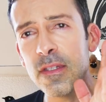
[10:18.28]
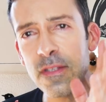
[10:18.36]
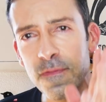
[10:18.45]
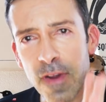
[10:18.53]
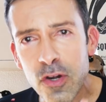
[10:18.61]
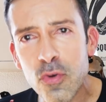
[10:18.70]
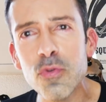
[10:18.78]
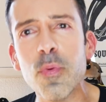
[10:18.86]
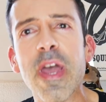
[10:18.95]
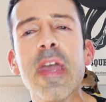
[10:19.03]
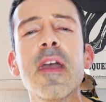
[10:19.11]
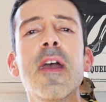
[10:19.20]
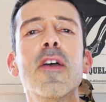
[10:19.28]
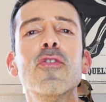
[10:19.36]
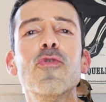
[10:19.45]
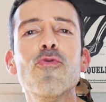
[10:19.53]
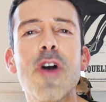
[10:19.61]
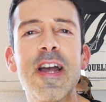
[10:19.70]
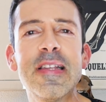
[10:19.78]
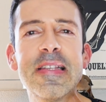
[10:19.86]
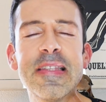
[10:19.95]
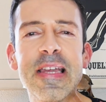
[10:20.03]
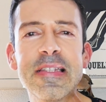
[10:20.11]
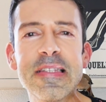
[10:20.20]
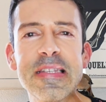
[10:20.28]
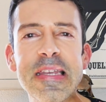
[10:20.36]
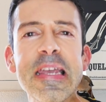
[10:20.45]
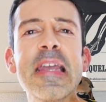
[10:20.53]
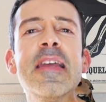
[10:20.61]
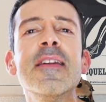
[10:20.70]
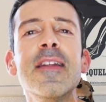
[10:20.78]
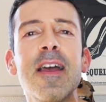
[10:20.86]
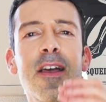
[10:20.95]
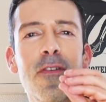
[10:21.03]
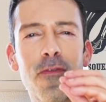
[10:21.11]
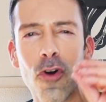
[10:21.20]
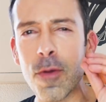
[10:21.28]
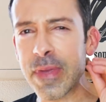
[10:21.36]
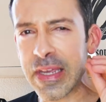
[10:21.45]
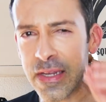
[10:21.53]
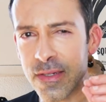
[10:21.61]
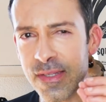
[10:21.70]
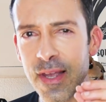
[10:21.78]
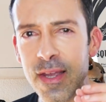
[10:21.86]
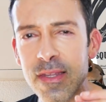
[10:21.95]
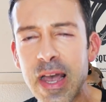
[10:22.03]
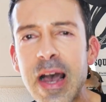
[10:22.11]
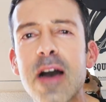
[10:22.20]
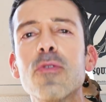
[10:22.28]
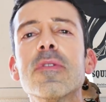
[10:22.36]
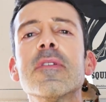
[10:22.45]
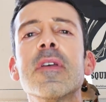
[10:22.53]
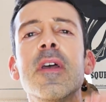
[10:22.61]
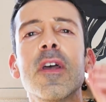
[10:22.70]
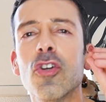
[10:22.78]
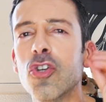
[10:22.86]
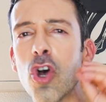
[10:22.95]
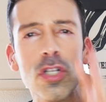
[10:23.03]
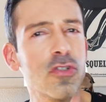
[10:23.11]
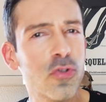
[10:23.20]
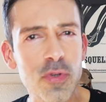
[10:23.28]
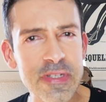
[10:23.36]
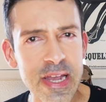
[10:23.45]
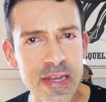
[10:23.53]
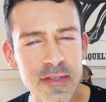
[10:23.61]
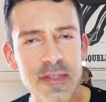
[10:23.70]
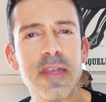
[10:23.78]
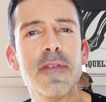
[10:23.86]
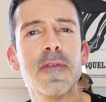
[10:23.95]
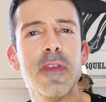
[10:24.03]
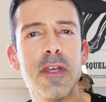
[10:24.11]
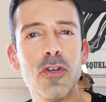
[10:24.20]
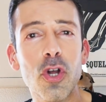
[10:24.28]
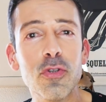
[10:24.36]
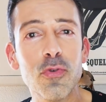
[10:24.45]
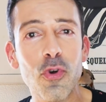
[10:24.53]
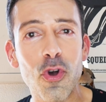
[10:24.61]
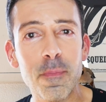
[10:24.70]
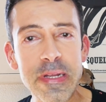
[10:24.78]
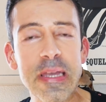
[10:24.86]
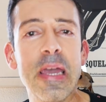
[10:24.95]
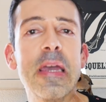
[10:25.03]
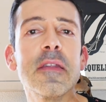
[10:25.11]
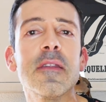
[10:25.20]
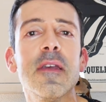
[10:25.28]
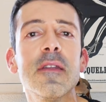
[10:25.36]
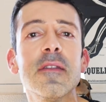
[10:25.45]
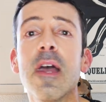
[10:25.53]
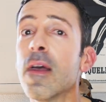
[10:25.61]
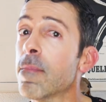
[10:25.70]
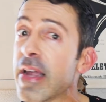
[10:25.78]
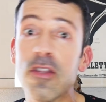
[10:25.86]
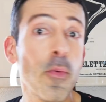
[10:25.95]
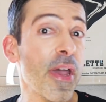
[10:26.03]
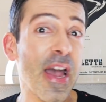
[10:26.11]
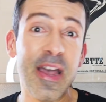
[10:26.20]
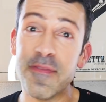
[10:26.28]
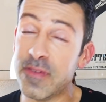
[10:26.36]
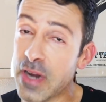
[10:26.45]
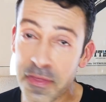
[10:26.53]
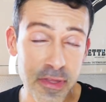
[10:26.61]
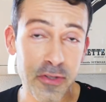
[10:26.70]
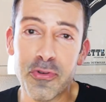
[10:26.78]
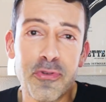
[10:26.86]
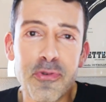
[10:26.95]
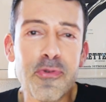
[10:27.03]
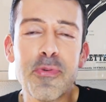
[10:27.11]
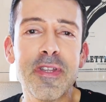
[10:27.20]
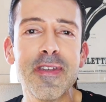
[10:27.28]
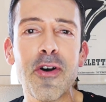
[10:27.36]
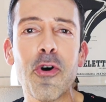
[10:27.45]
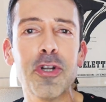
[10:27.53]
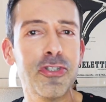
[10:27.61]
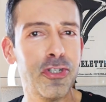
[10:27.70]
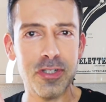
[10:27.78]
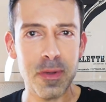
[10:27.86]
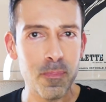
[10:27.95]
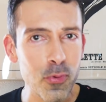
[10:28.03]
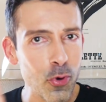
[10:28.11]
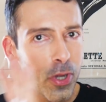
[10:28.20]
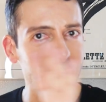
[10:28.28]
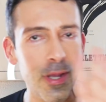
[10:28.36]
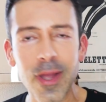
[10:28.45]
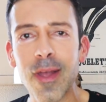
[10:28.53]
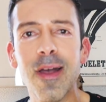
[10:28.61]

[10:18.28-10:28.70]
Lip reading: It's a very good way to understand skin from inside out. Not too scientific, not too complicated. By the way, I have nothing to do with the author, the book.